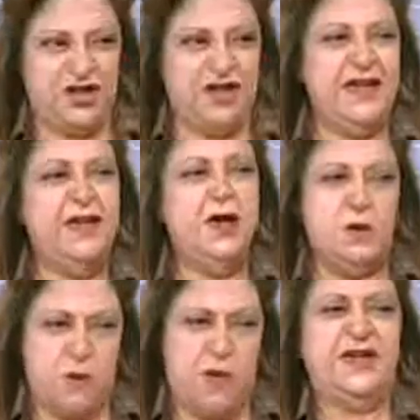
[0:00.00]
actually
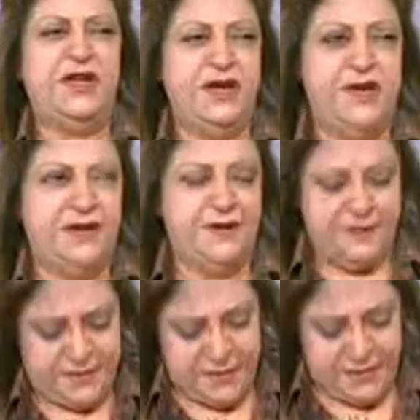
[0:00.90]
1 year,
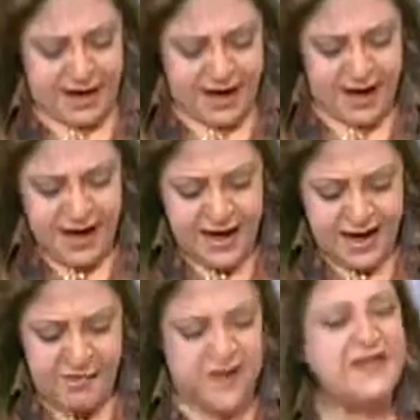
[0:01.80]
okay?
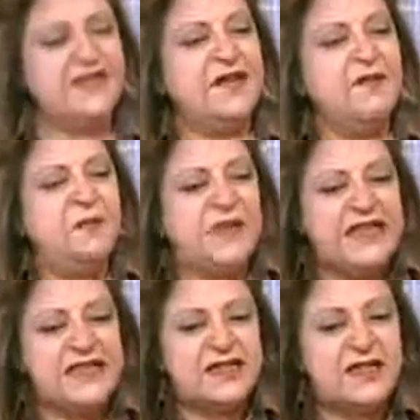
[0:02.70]

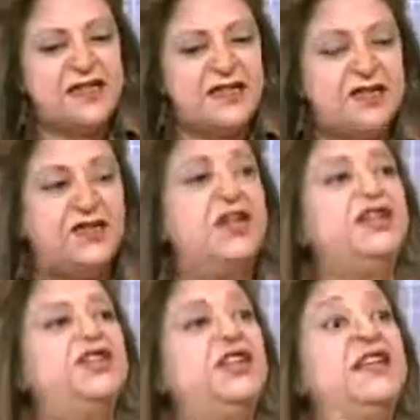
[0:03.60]
But his
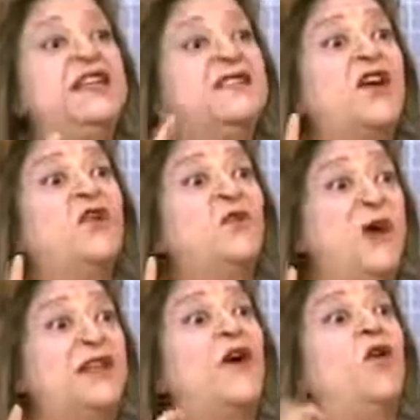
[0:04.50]
concentration is
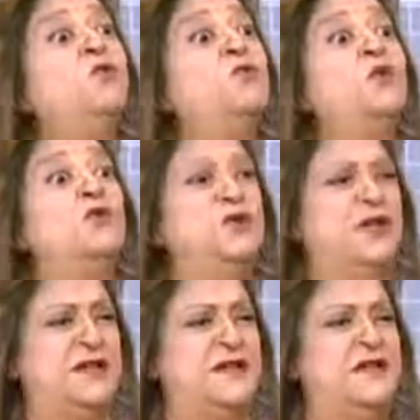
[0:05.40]
on what? On
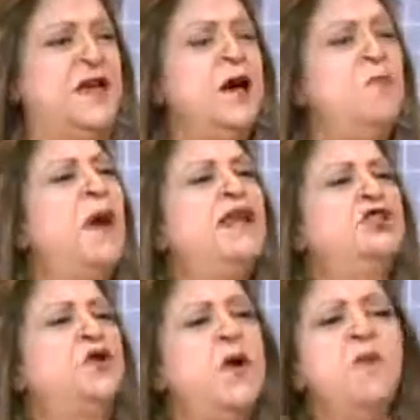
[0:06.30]
projects.
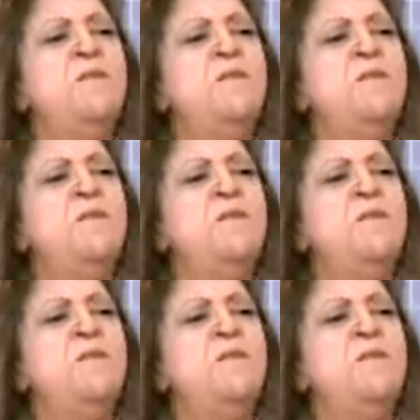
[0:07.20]
Mind you,